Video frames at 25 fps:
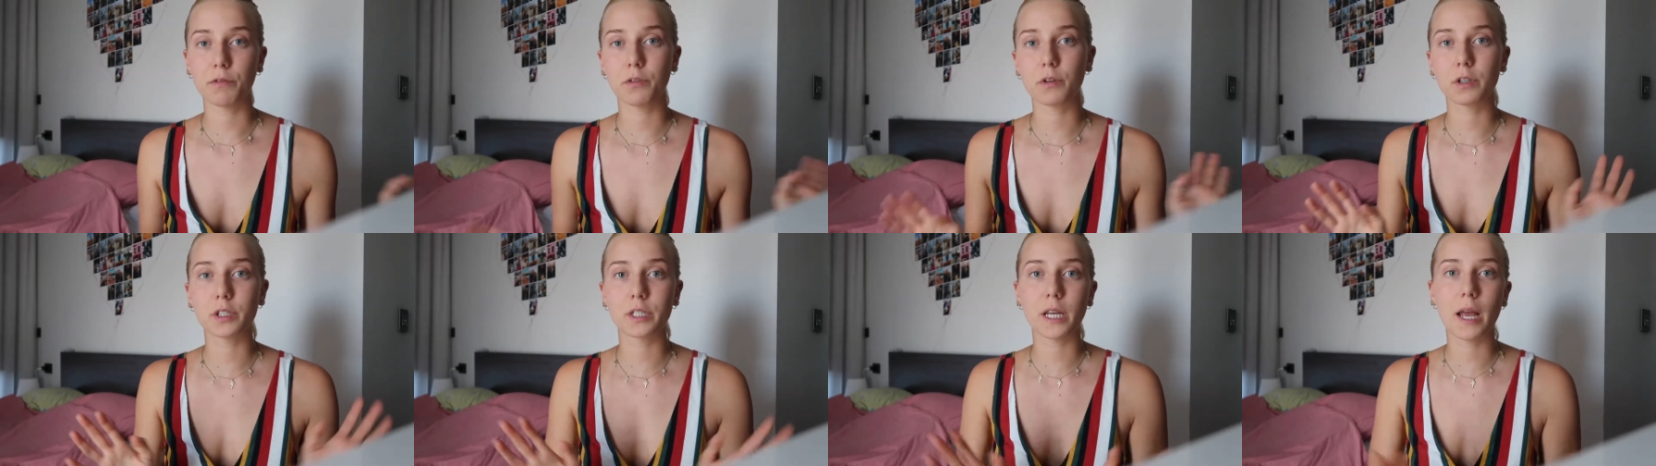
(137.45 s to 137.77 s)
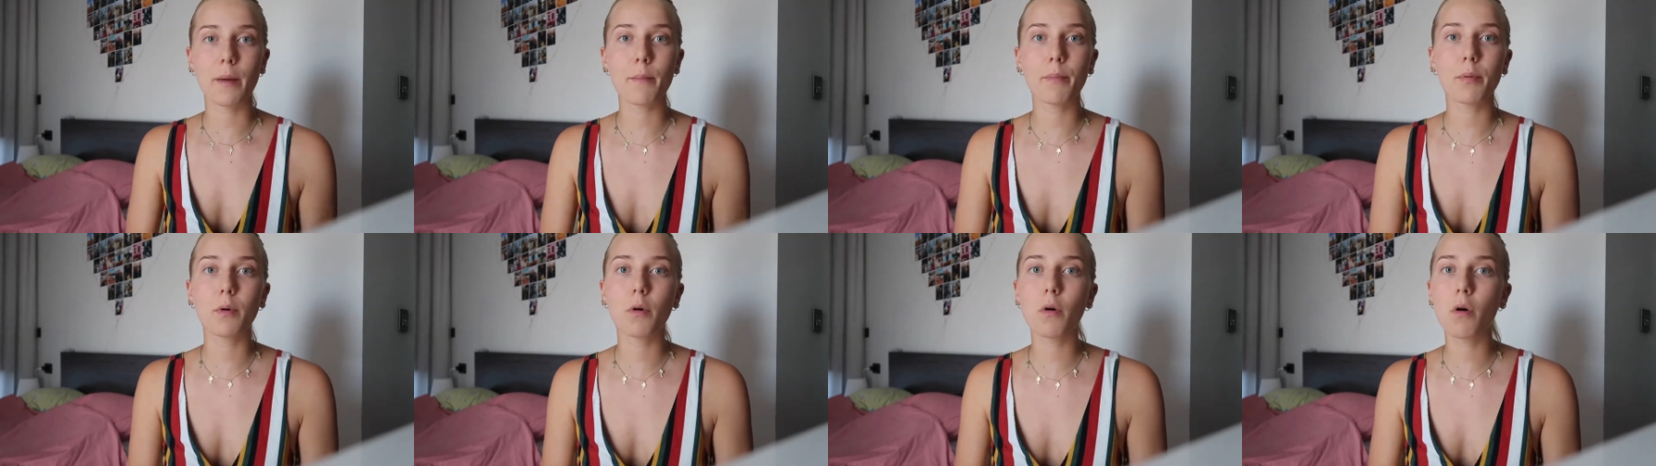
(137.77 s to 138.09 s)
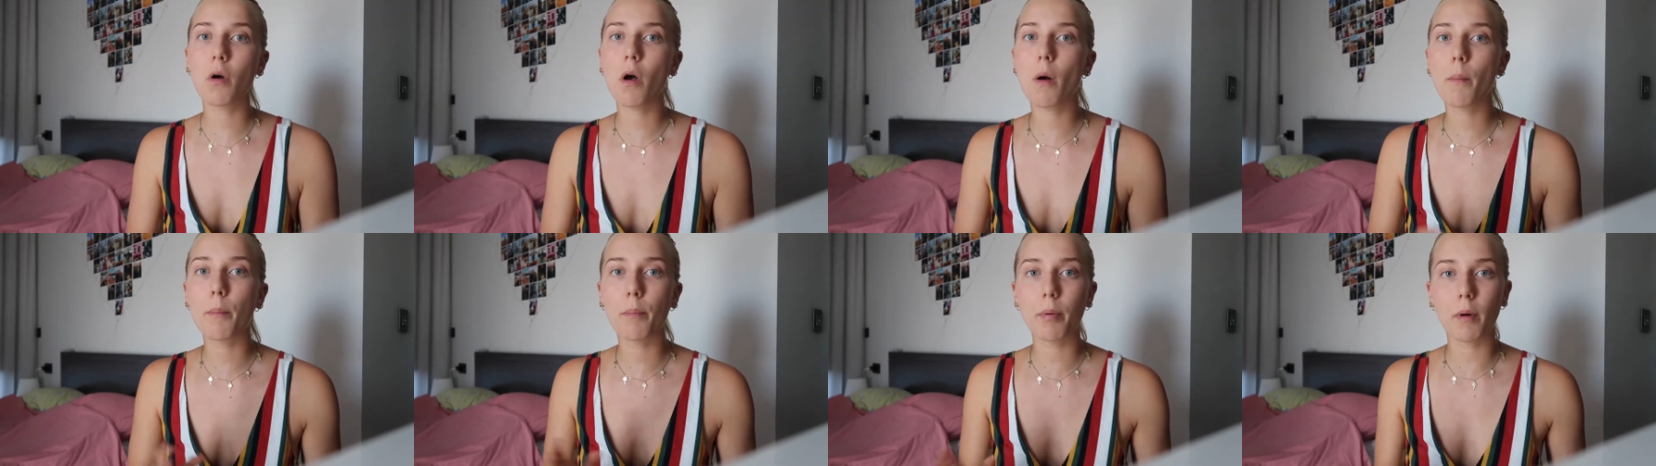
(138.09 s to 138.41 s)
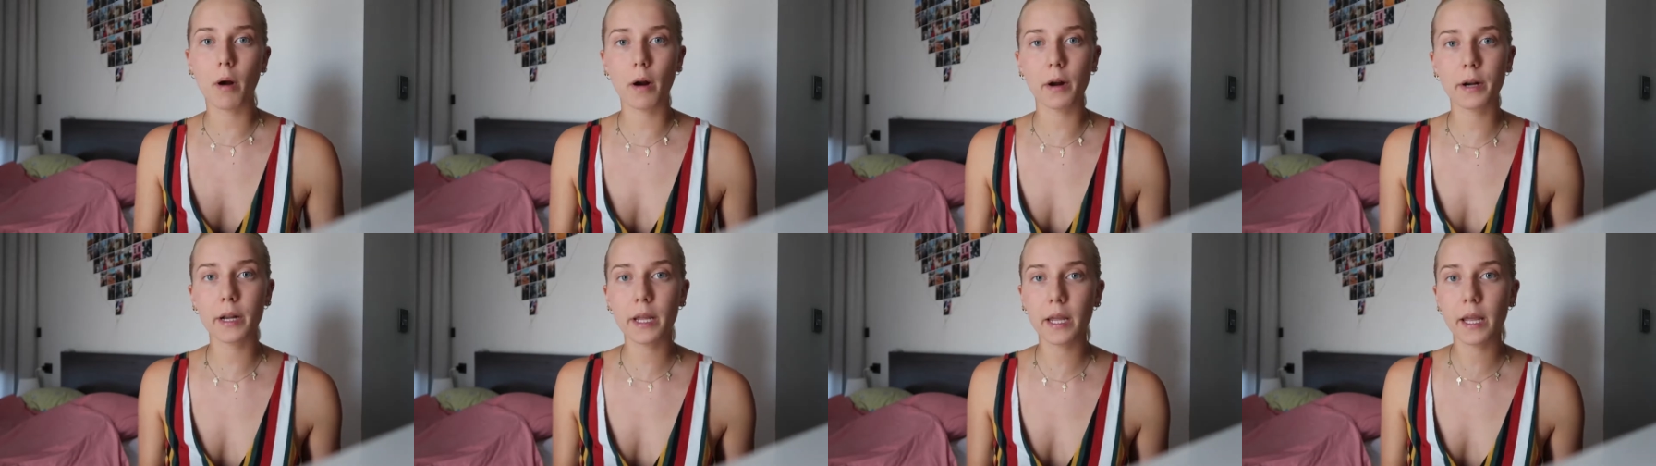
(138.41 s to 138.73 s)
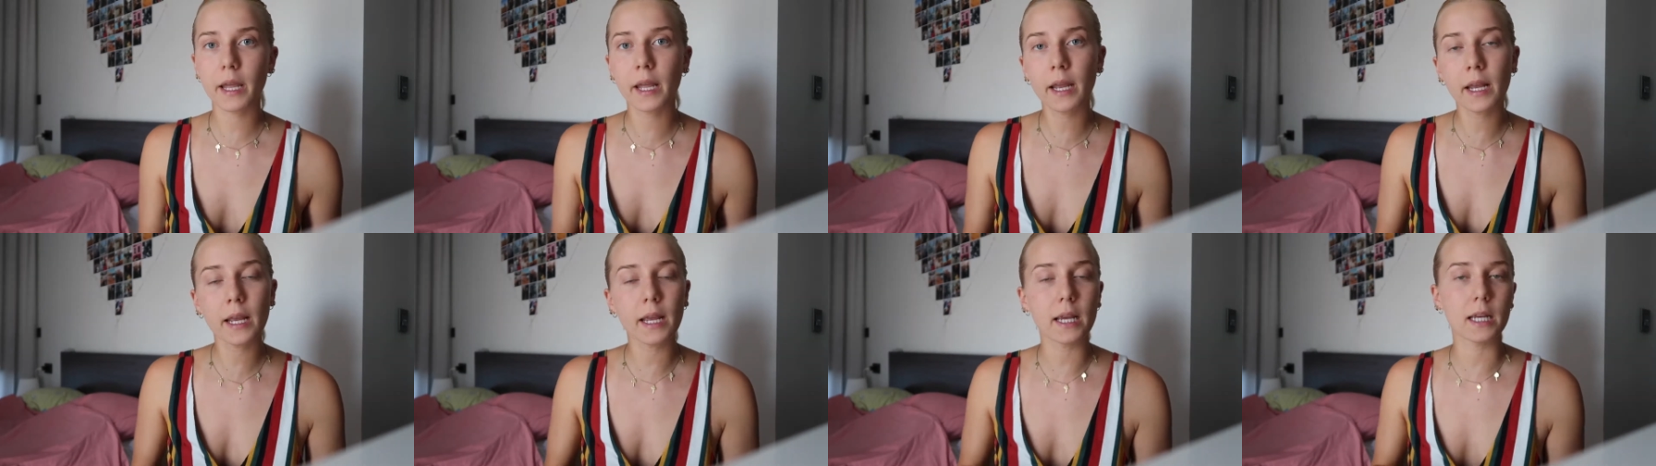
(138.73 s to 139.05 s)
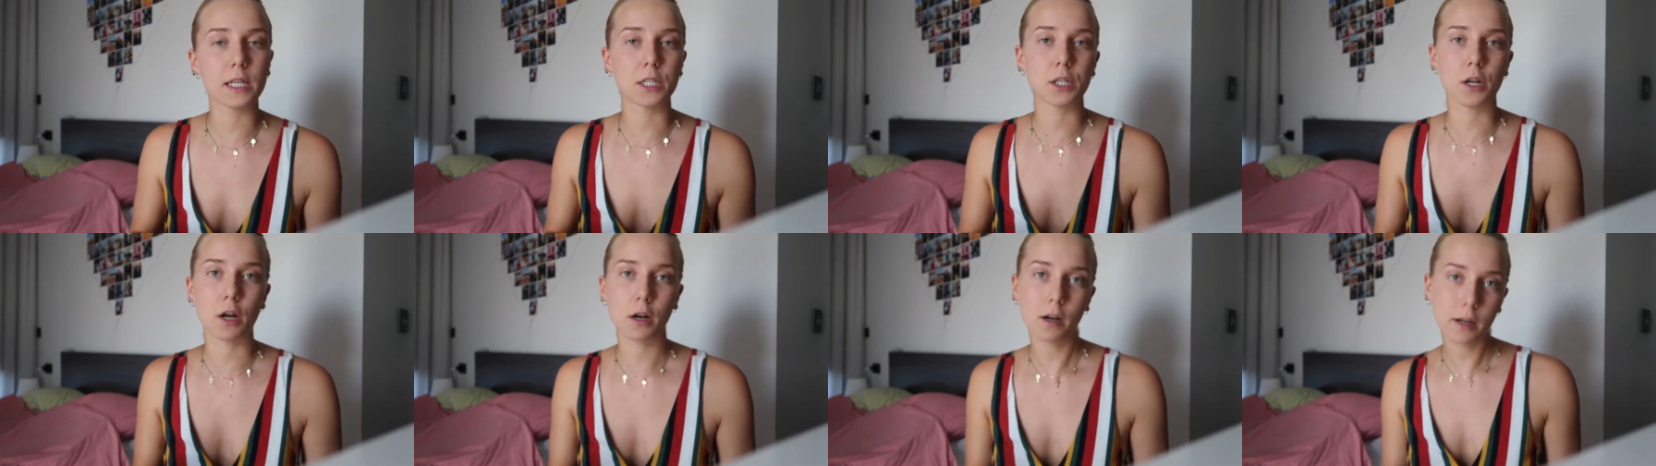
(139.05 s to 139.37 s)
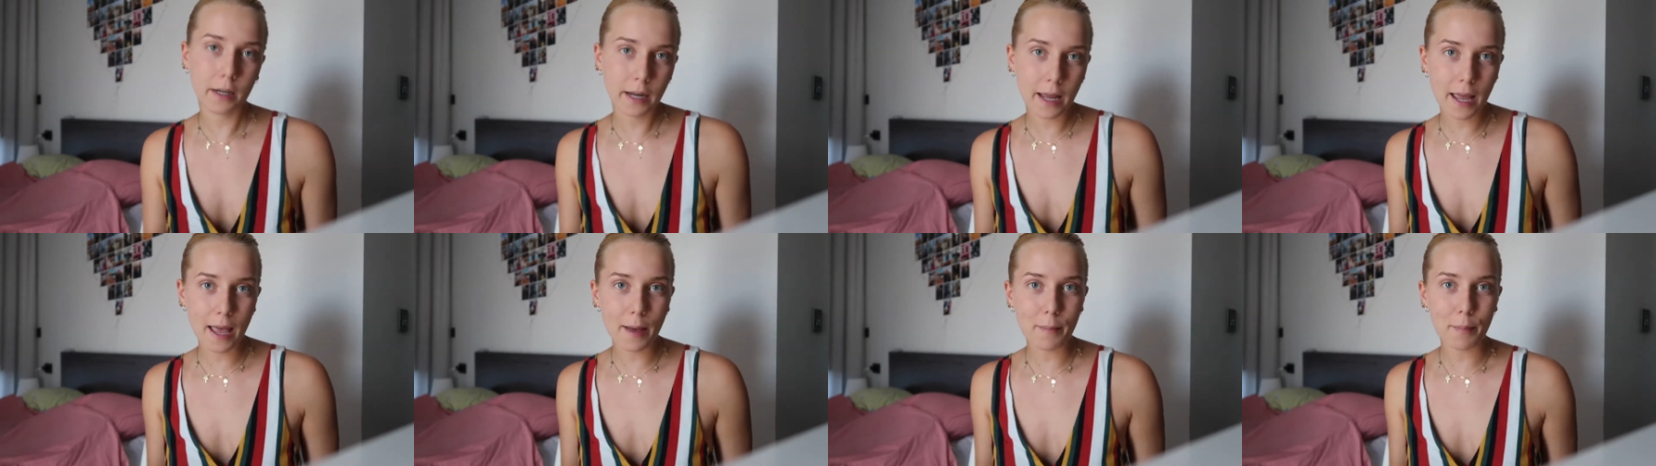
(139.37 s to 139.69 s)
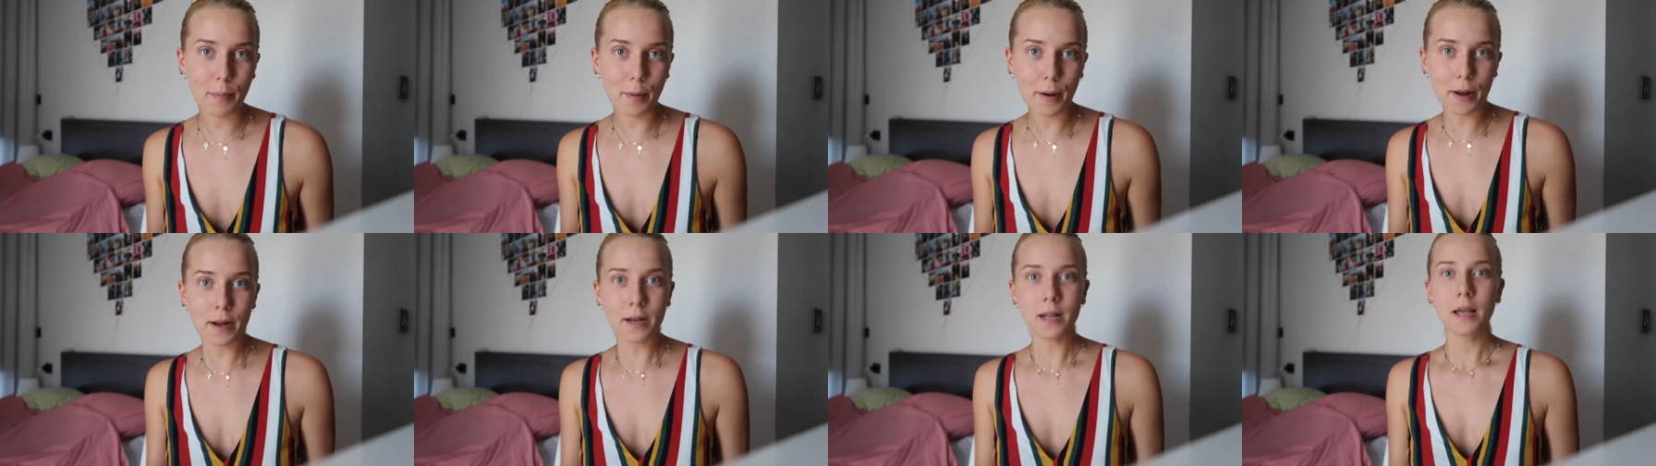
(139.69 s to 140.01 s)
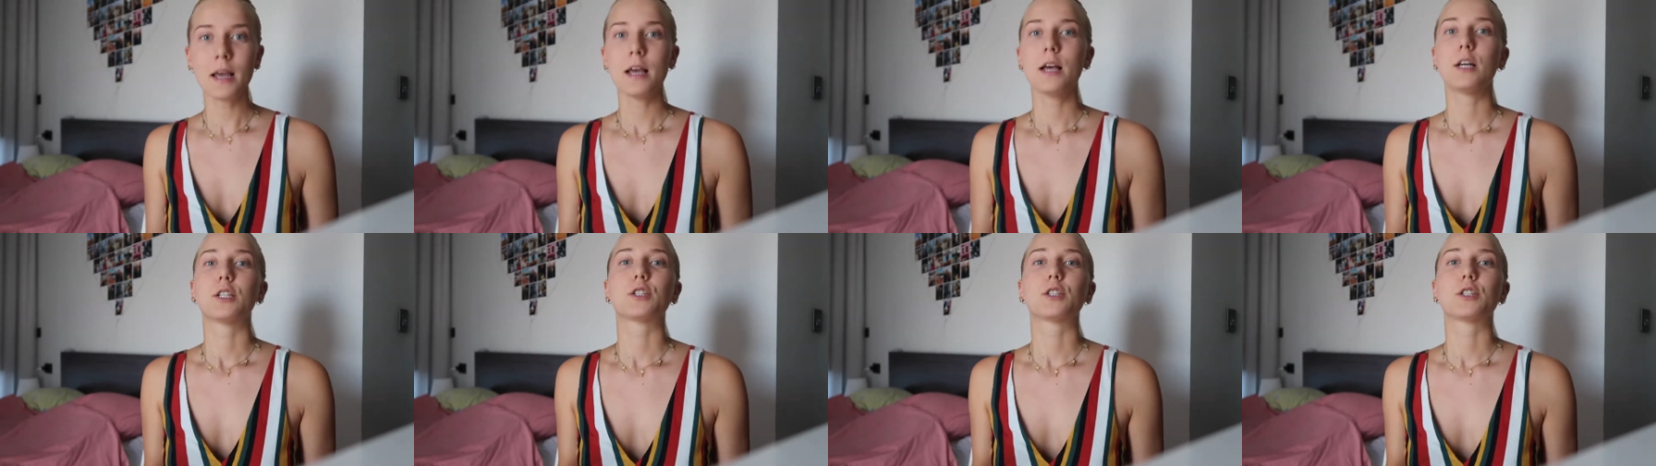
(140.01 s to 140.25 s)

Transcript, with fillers: For example, partying is not gonna happen,